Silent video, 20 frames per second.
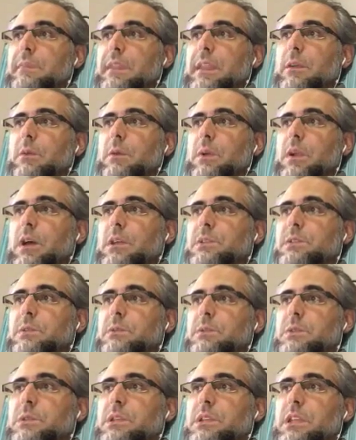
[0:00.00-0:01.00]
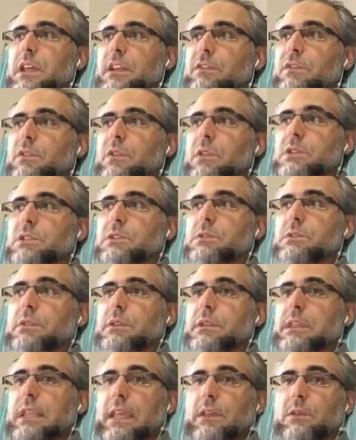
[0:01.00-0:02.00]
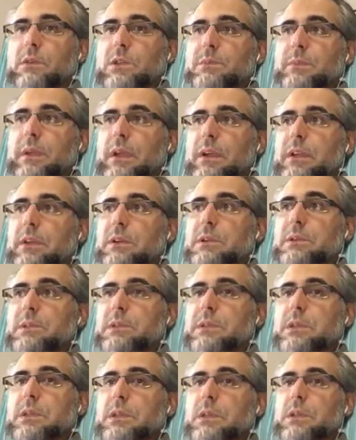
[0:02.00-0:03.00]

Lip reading: It would also reduce a lot of cultural and language barriers.